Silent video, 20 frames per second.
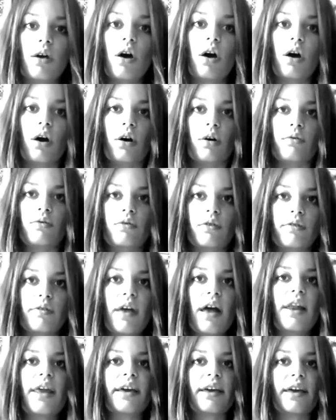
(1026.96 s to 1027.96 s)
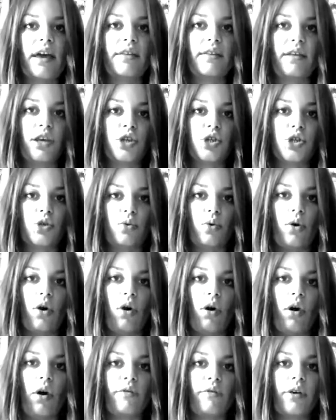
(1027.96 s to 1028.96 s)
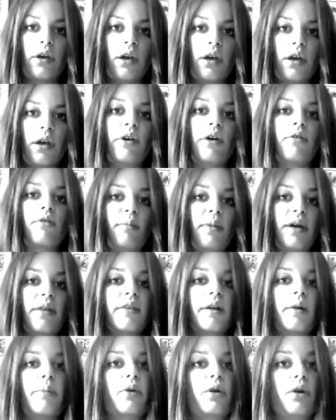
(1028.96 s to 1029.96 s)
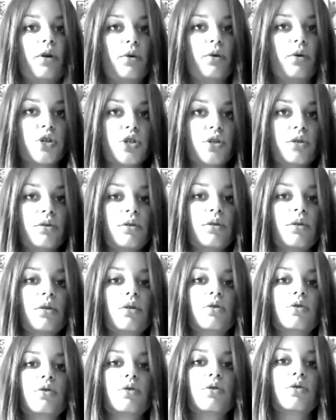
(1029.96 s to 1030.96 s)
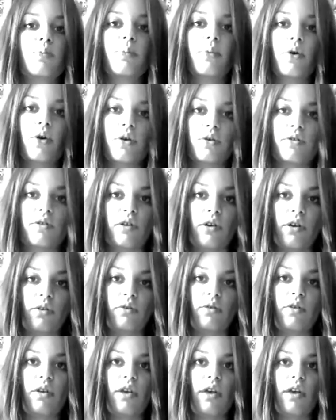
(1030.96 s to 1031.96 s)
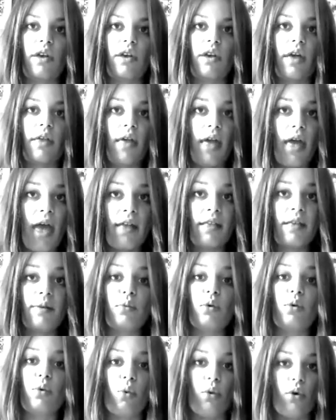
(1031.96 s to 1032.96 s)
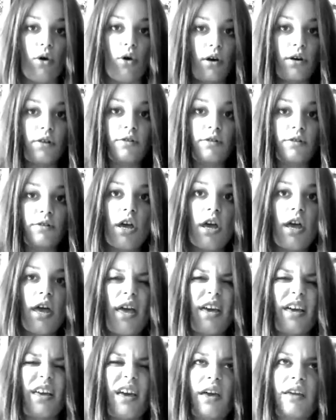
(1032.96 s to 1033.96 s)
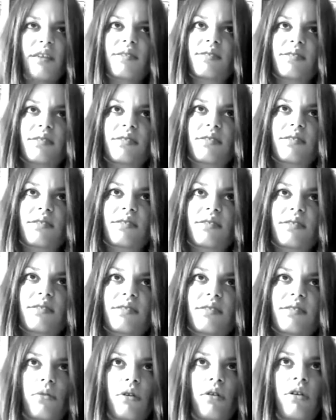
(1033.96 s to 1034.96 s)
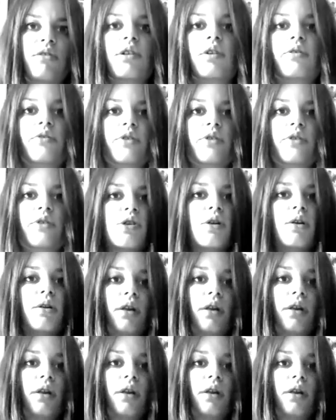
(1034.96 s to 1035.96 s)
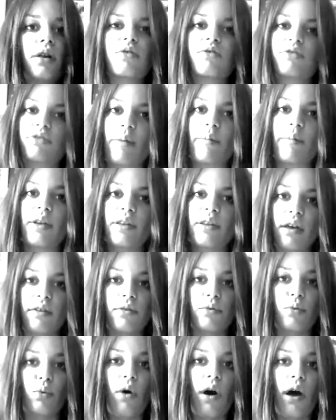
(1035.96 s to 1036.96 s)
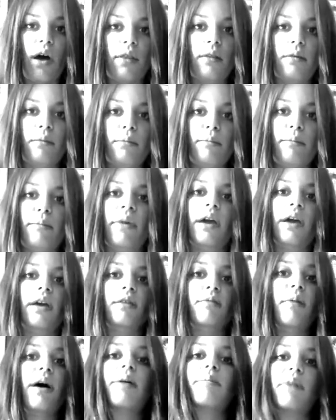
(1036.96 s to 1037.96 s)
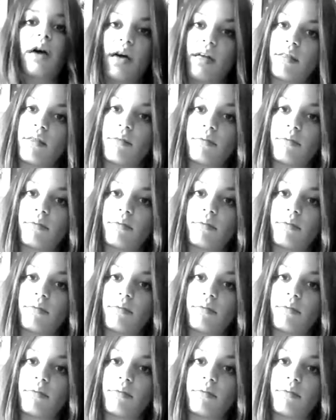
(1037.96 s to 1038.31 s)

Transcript: on the delicate issue of environmental pollution, supporting the animal world against the artificial and contaminated one made by man.